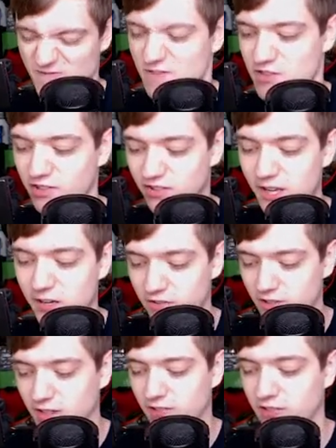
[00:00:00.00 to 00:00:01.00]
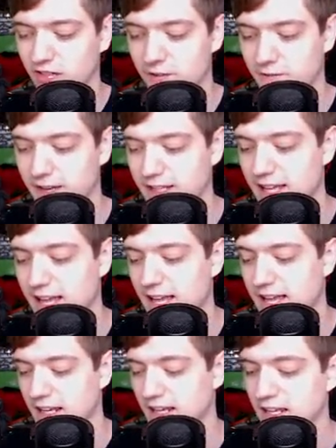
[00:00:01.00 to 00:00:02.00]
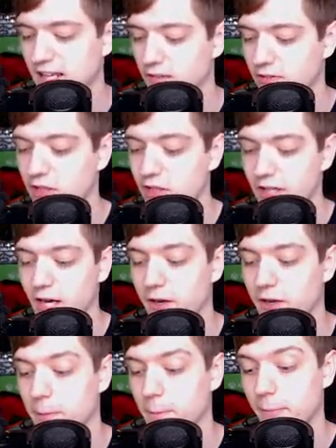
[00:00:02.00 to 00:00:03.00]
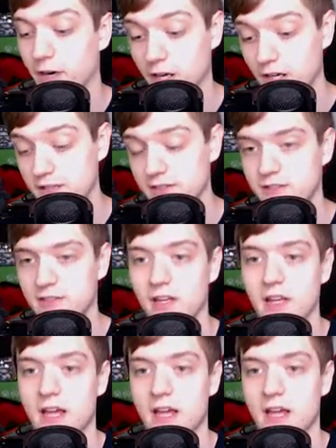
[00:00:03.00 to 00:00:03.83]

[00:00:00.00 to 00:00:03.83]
just interested to see if I get any of the Galarian birds,